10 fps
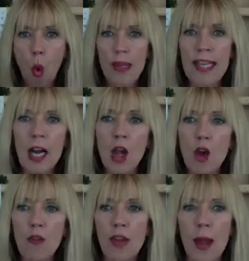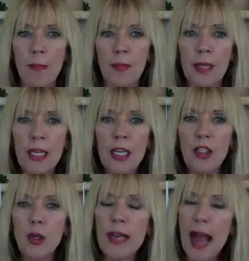get all over them.
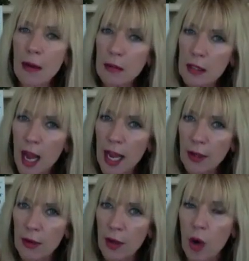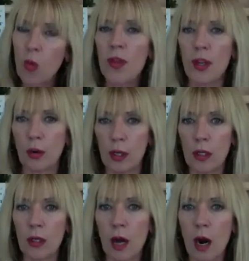To an outsider, though, with a
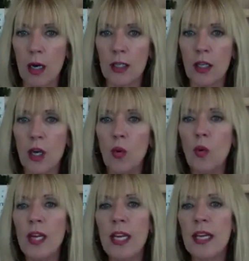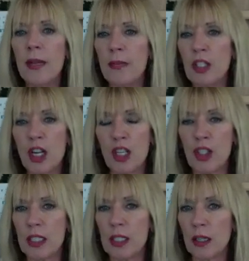critical heart, we can be judged
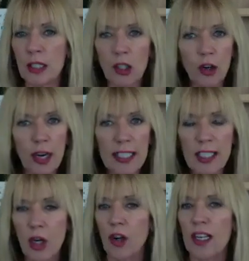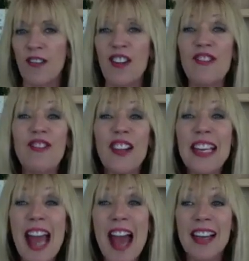as a little crazy or even
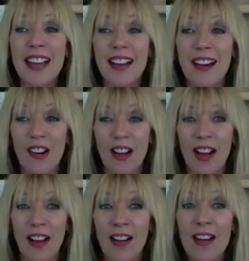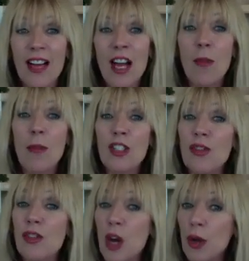fanatic, okay? But to
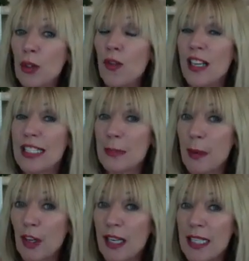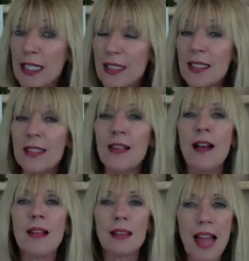those who've experienced it,
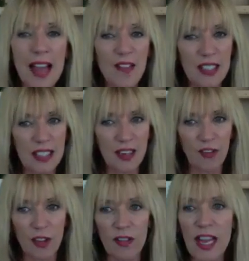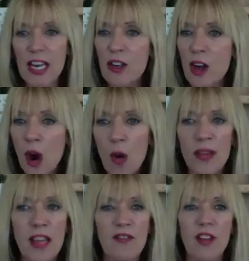life is different. They know
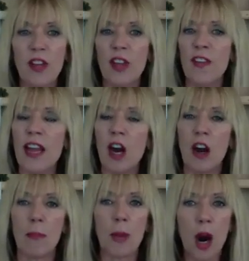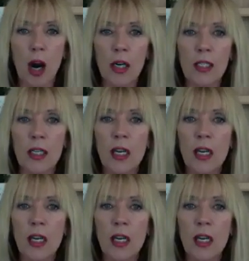and they feel that they are a part